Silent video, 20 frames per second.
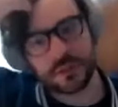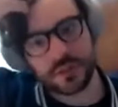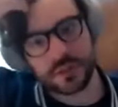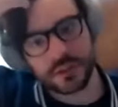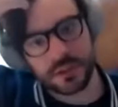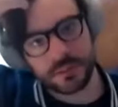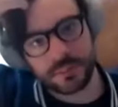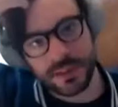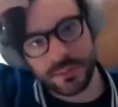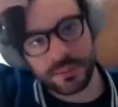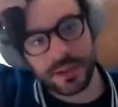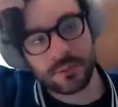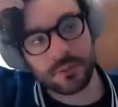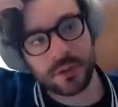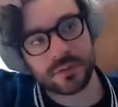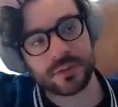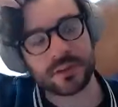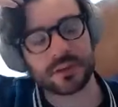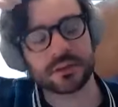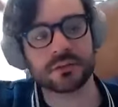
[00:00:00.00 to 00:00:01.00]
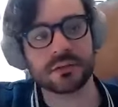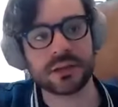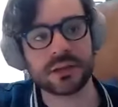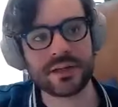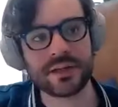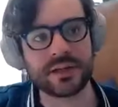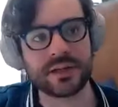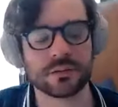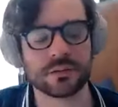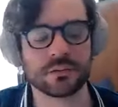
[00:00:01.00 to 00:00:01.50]
the people I worked with
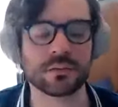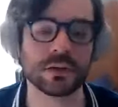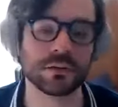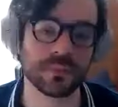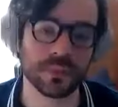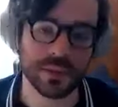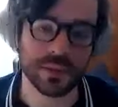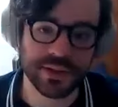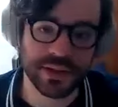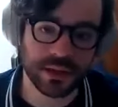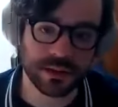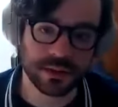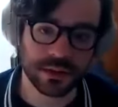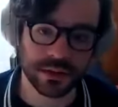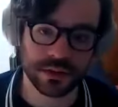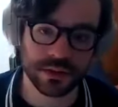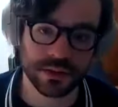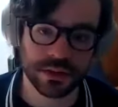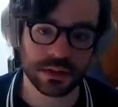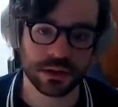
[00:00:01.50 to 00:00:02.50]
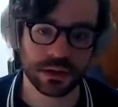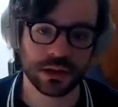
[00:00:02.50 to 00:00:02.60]
least were the voice actors.